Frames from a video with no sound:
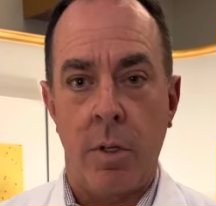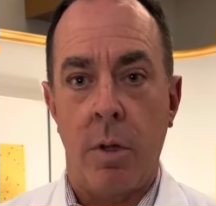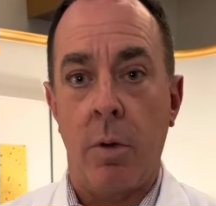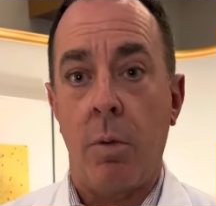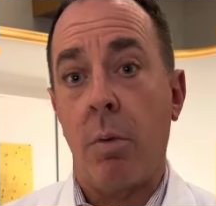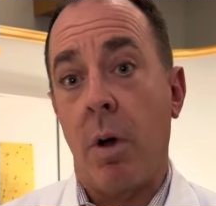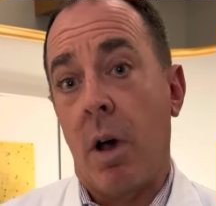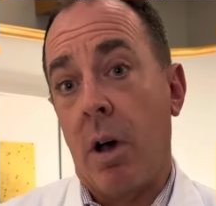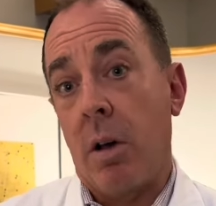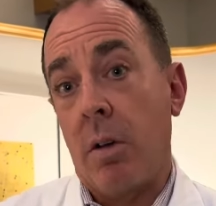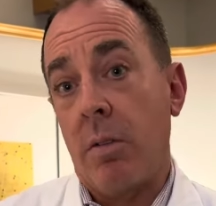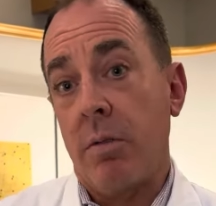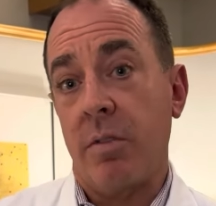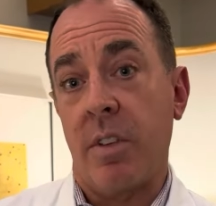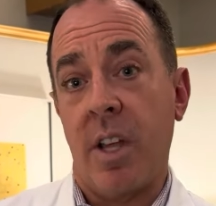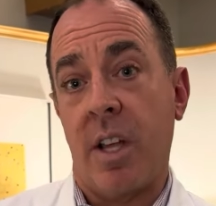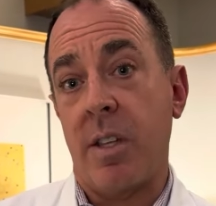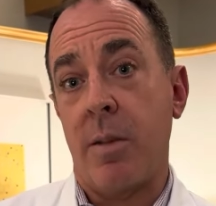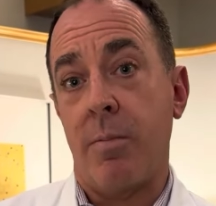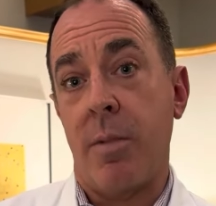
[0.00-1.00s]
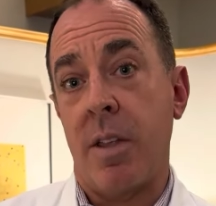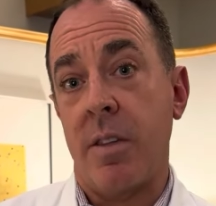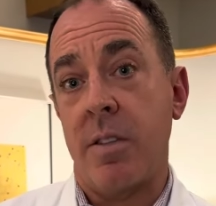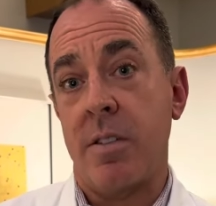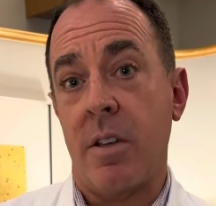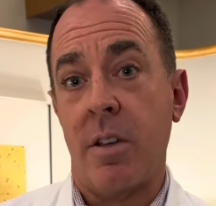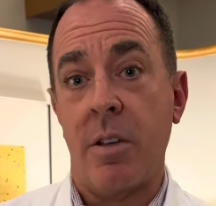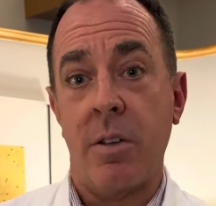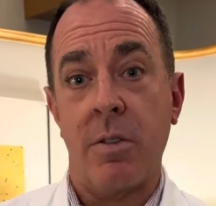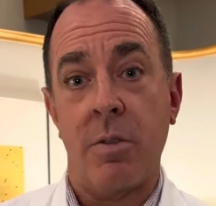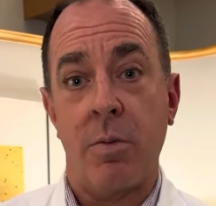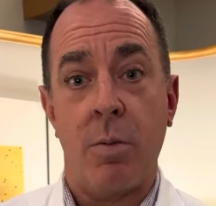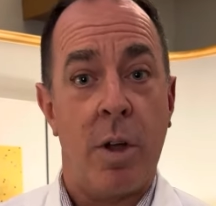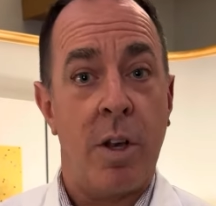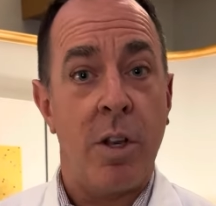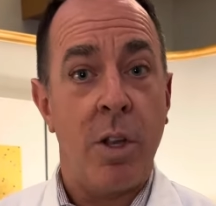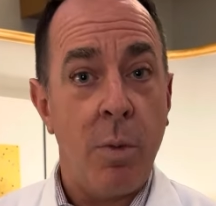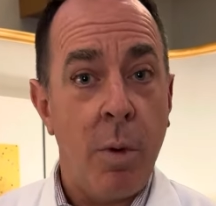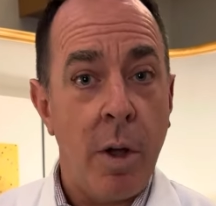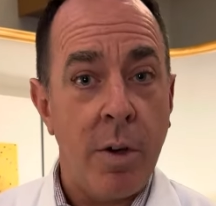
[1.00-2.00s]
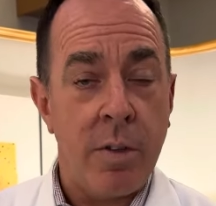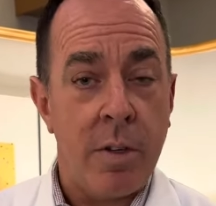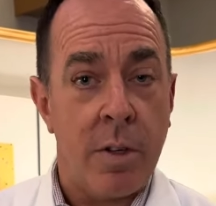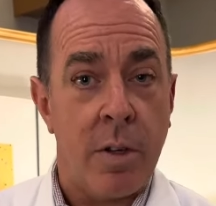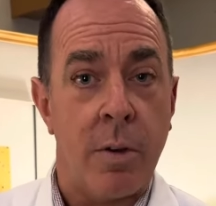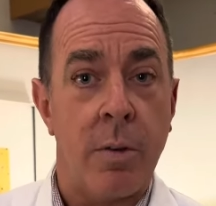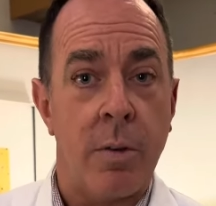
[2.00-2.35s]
Well, that depends on when you want to.